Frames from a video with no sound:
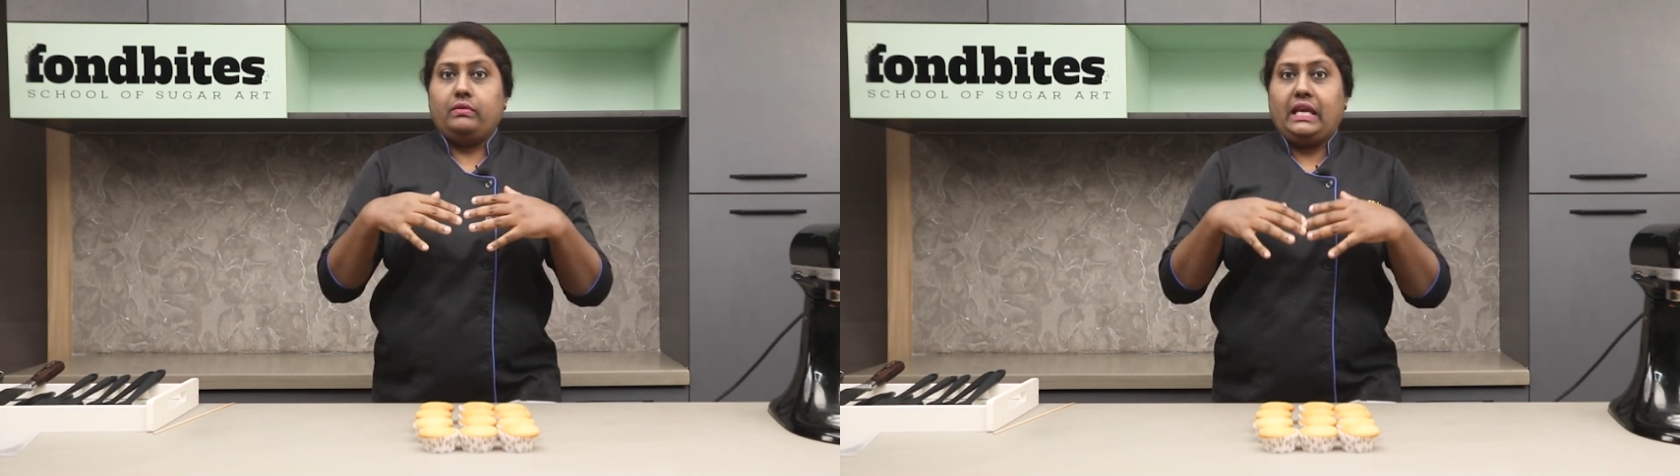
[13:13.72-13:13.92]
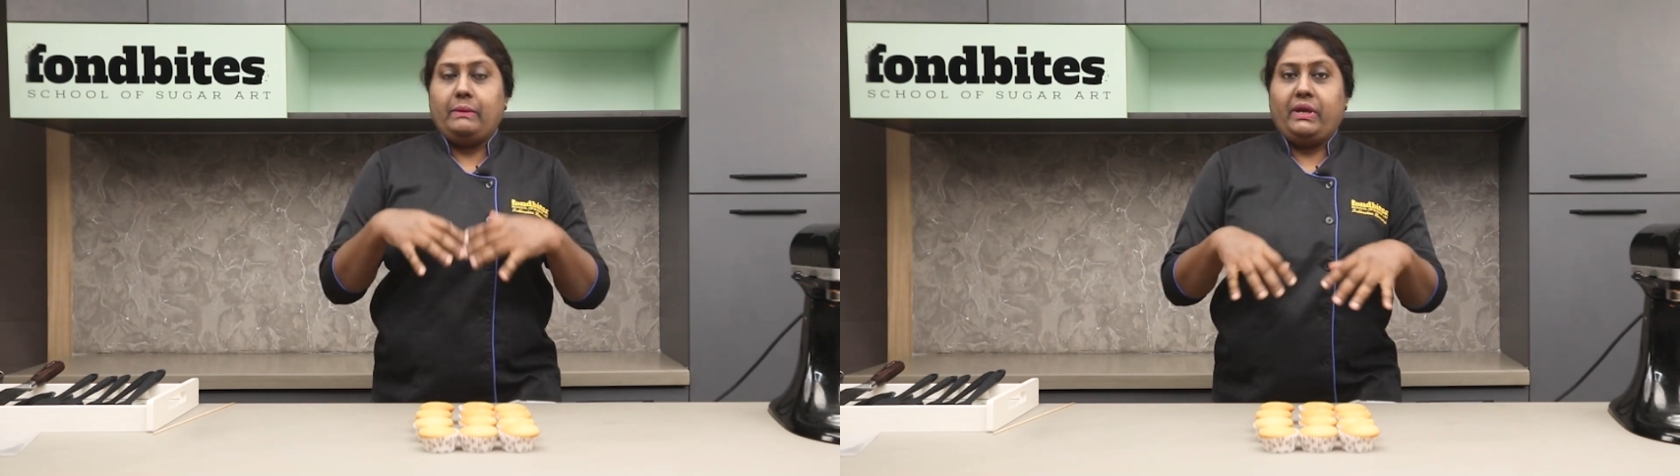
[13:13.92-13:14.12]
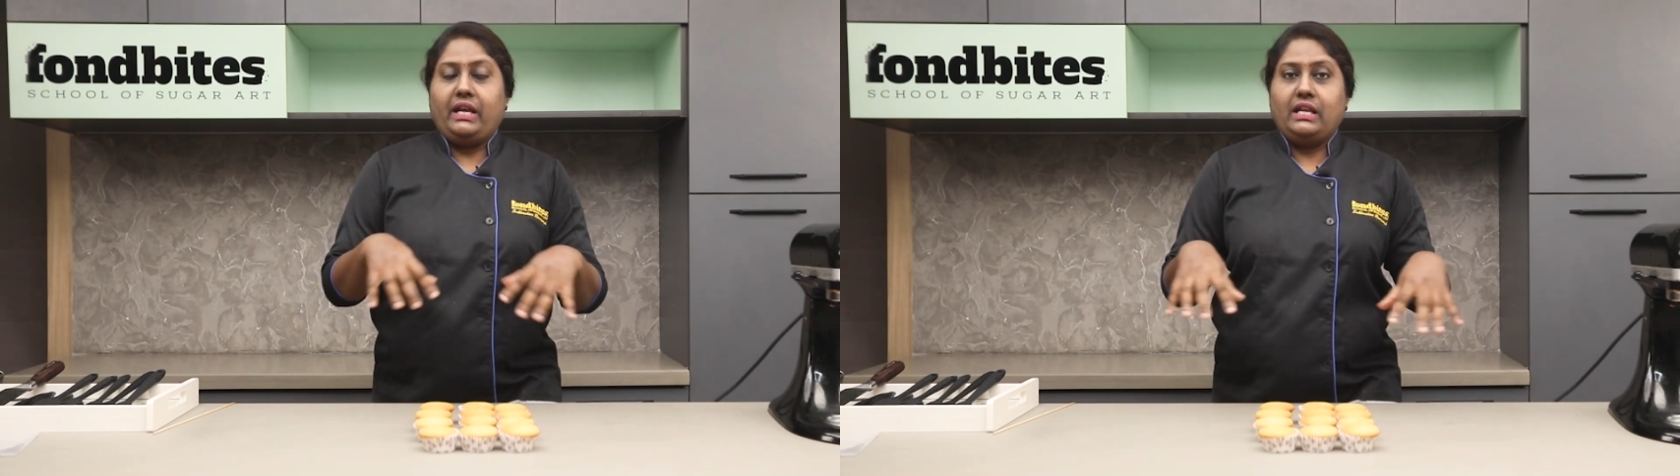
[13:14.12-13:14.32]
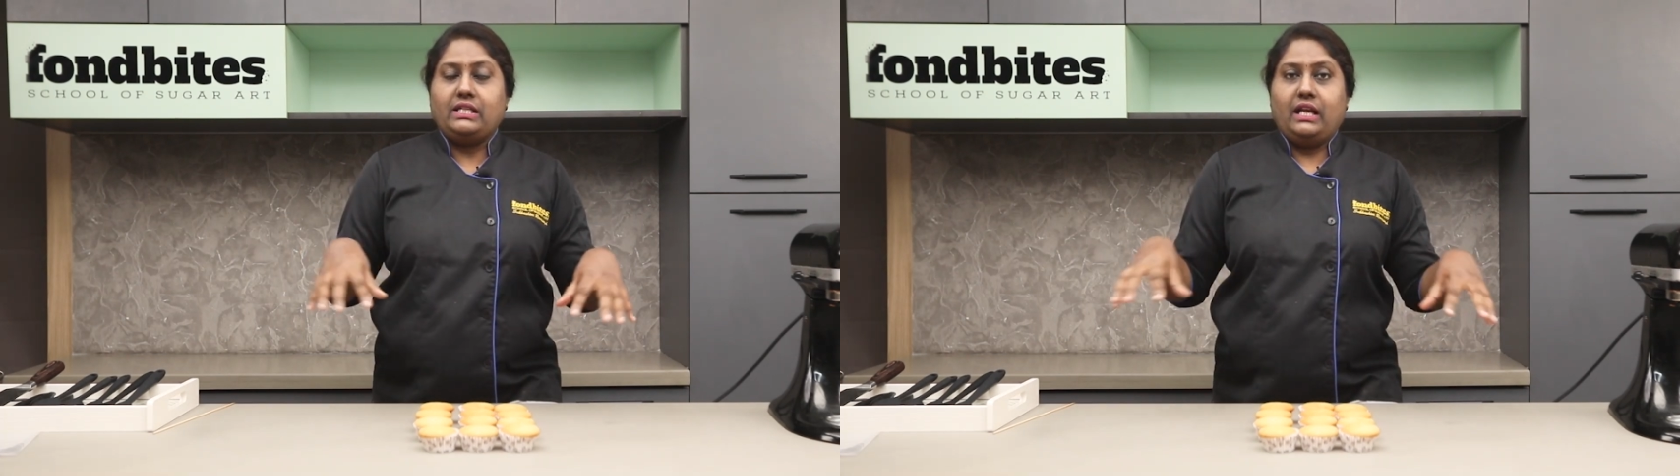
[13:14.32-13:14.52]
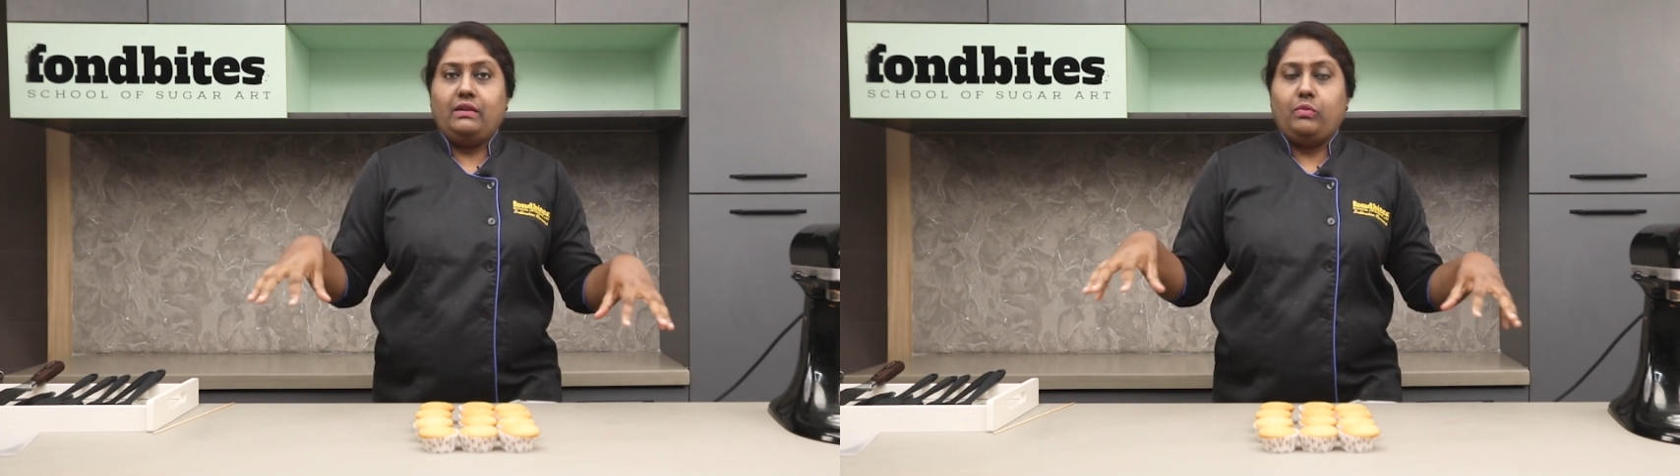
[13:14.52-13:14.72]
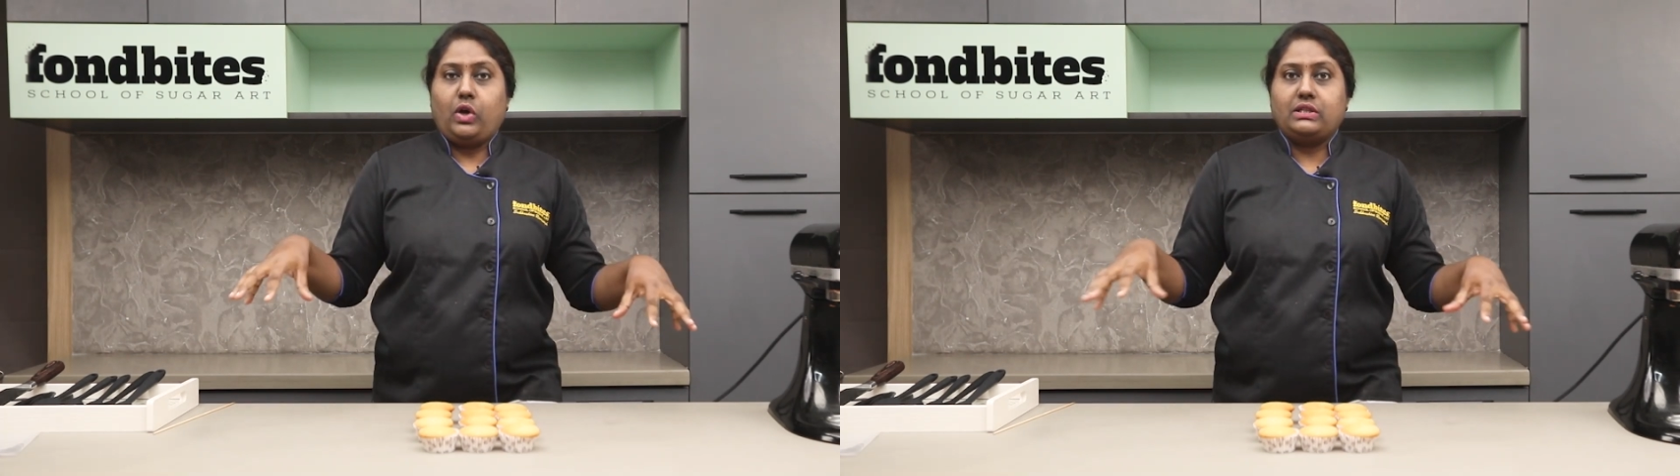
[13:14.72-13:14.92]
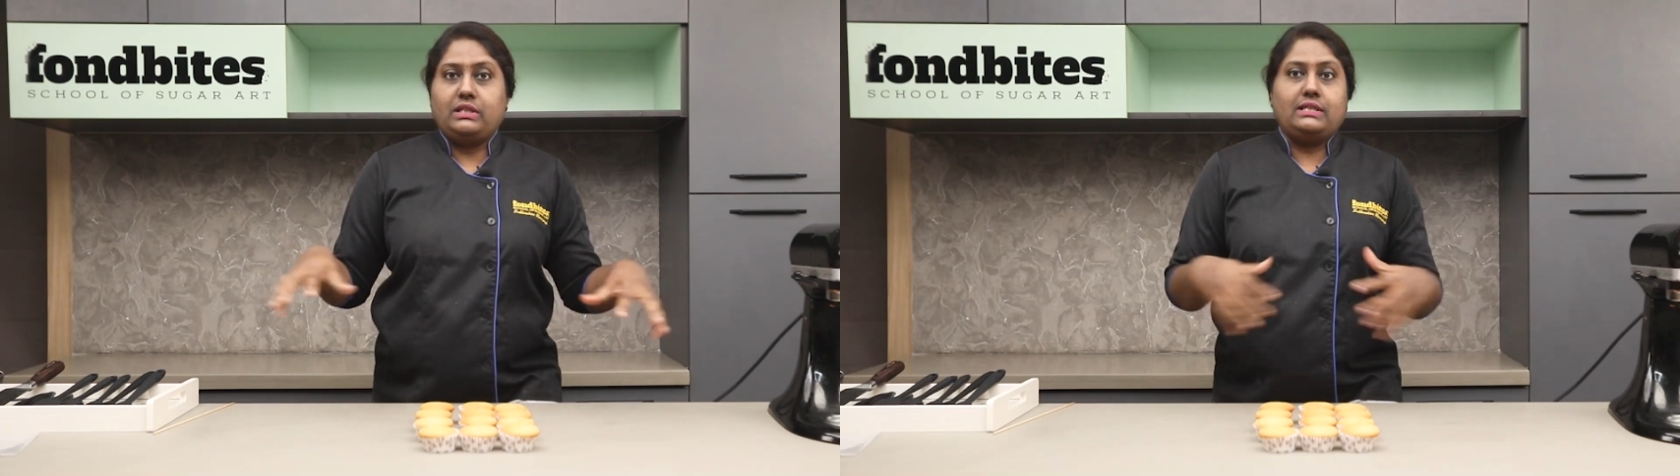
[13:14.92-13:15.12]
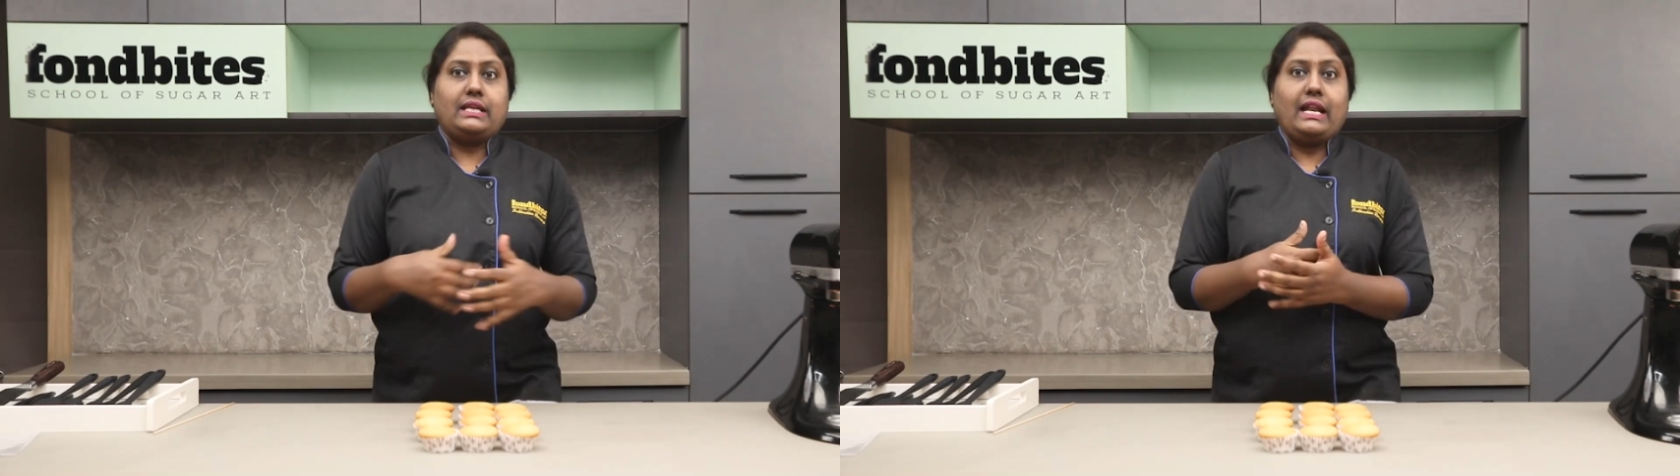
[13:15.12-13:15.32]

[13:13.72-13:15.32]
keeping it in boxes